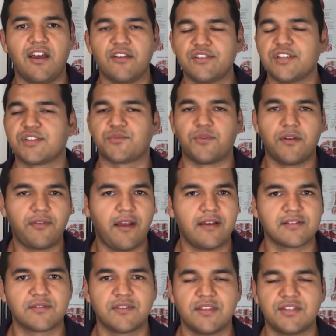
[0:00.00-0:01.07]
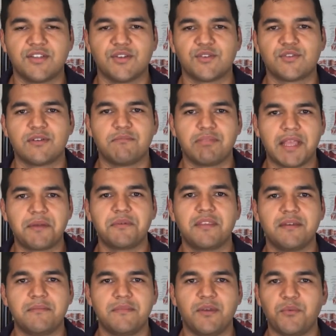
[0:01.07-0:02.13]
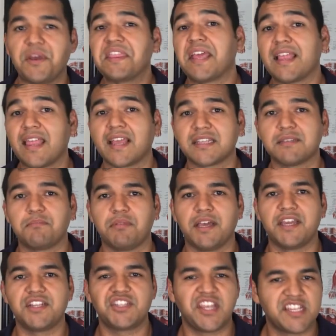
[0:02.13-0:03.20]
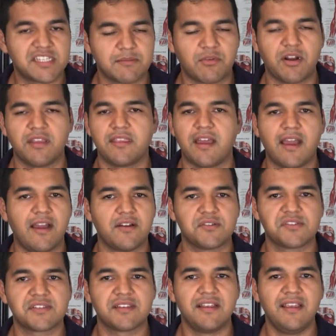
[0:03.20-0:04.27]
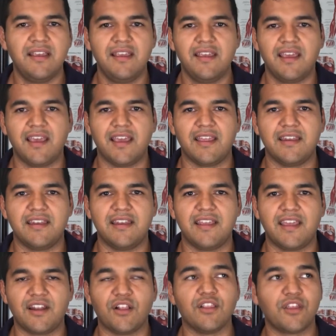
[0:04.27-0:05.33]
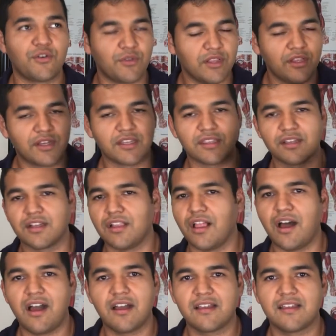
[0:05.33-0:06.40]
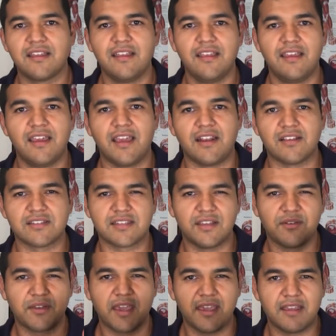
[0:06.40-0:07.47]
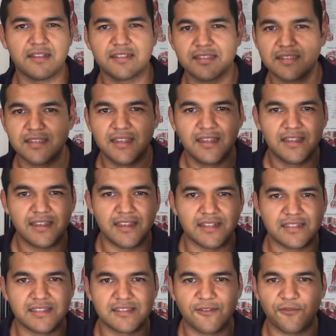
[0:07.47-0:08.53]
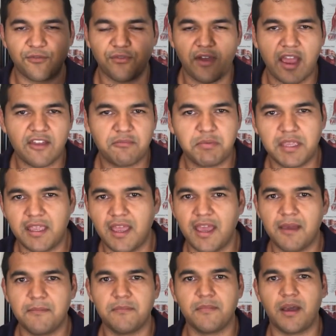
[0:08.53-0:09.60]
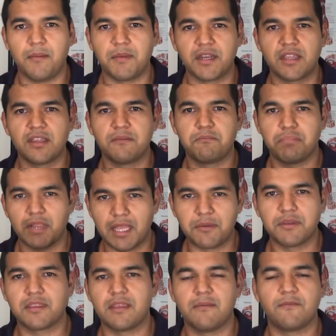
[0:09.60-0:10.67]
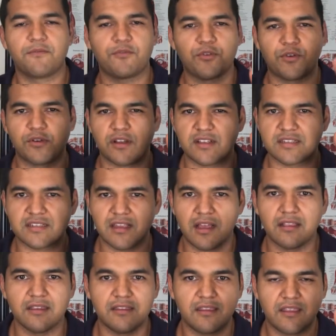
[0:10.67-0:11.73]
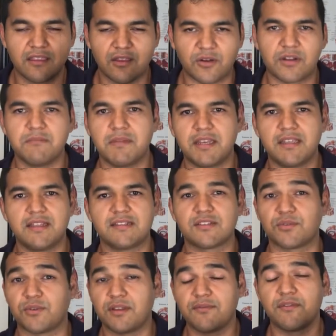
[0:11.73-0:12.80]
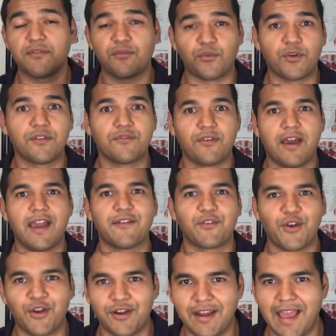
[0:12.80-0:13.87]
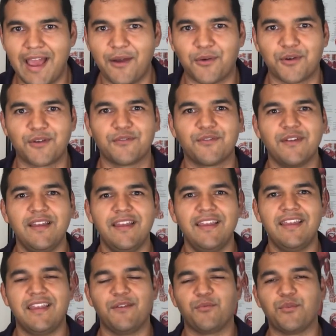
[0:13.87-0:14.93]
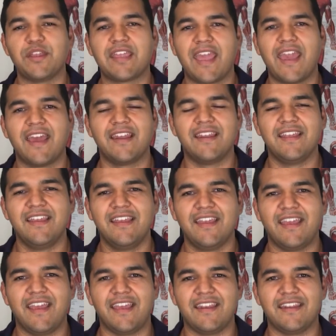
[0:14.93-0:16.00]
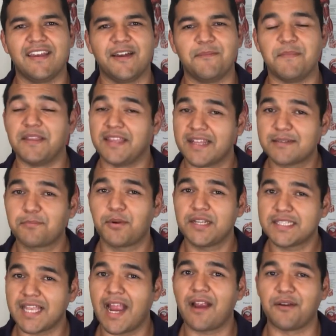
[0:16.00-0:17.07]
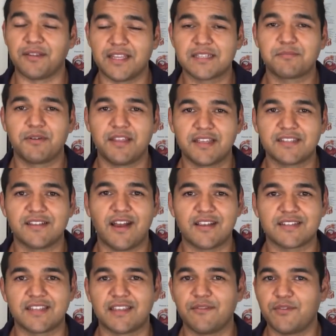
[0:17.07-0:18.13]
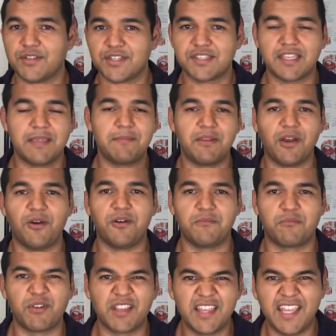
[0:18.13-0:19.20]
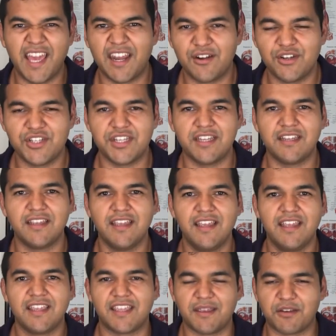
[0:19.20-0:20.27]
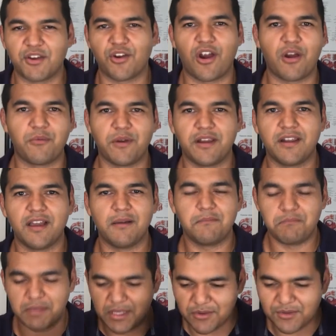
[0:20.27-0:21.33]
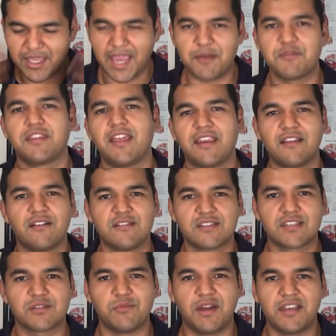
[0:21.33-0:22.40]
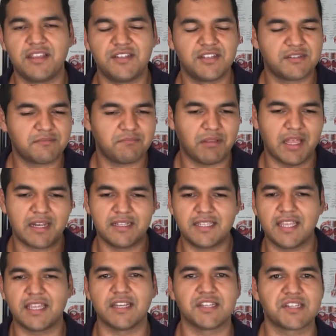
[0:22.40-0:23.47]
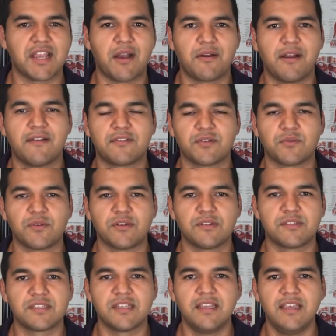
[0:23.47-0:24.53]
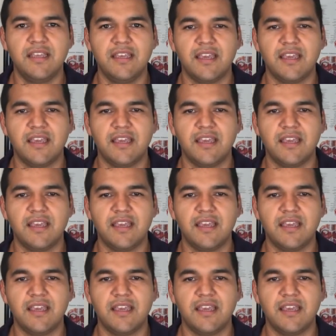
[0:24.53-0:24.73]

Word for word: and I'll just roughhouse with the children, play with them the way they like to play, chase them around the house, and, and I'll literally look at the clock and I'll say, okay, it's it's 5 p.m. I'm going to play with them for a solid 30 minutes or even 45 or an hour if, if we can. And, um, and that's pretty tiring. That's pretty exhausting if we just keep going. Bring the energy, get your heart rate up, be okay with getting all sweaty, just plan on taking a shower afterwards.